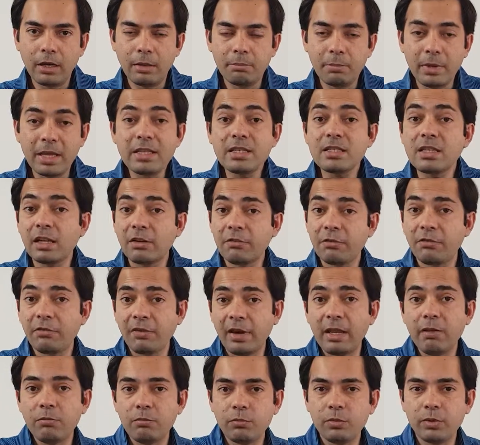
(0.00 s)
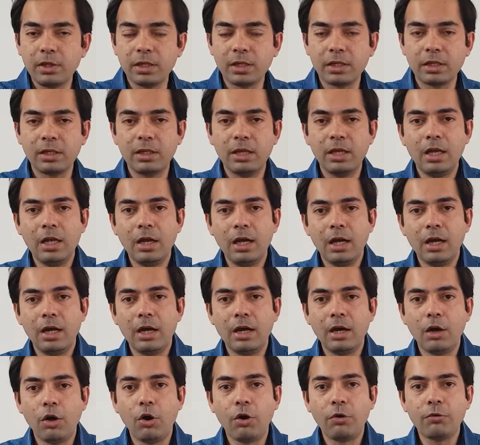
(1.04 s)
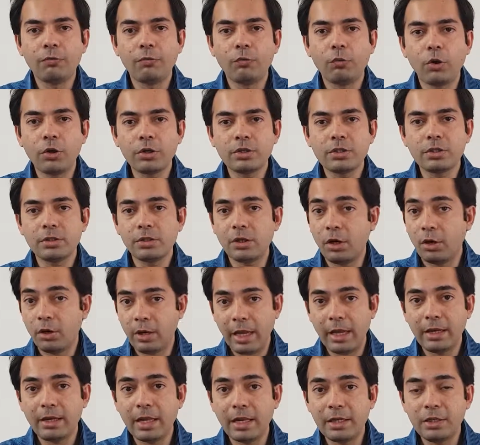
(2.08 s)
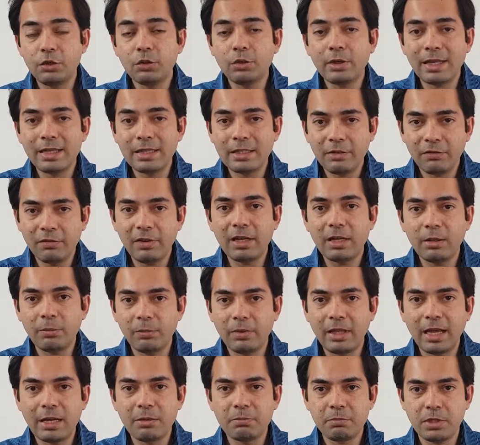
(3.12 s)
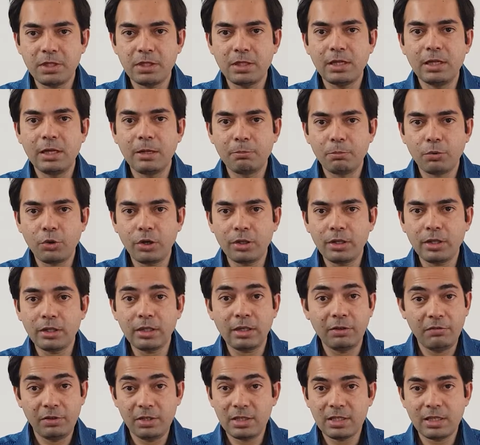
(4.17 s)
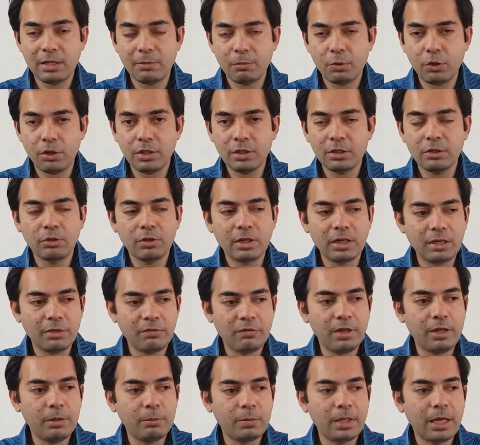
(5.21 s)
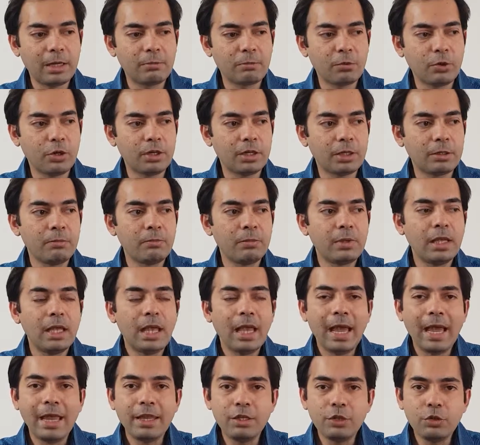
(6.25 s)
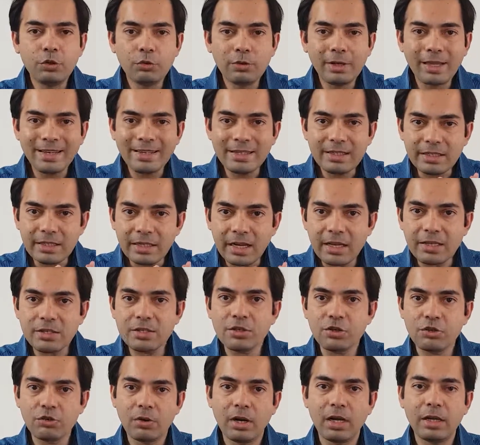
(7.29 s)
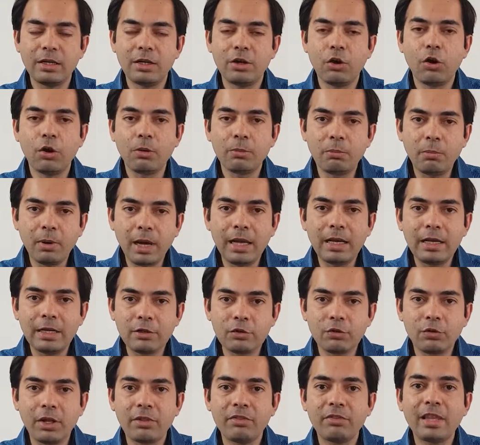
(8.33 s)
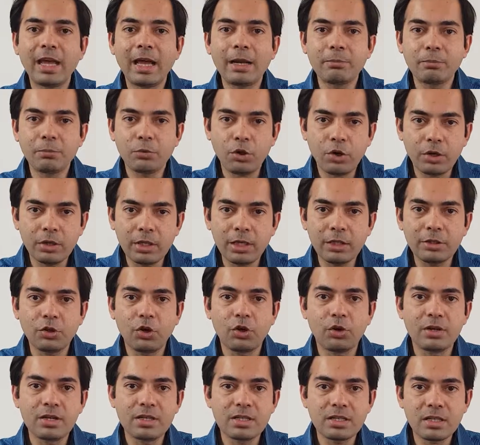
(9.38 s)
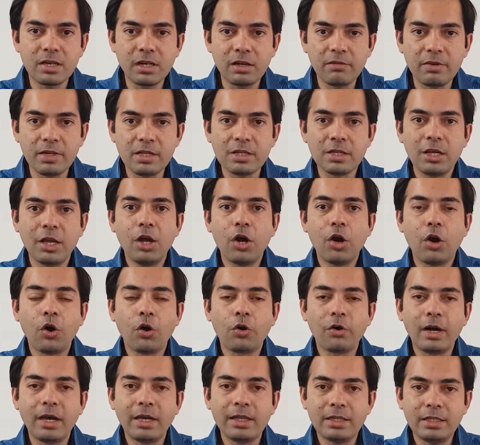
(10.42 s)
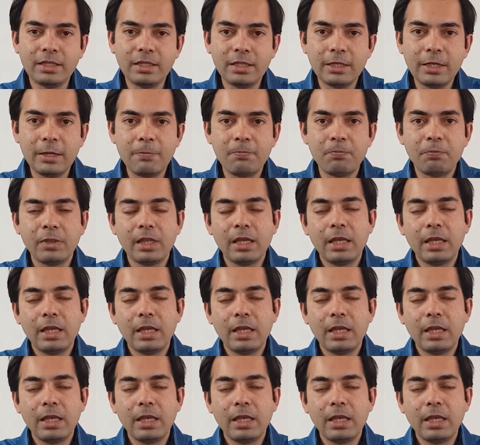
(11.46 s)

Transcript: basic framework of what, and you can develop that particular product. If it is a product, you can develop that product, and you can test run or pilot run that product or a service or idea,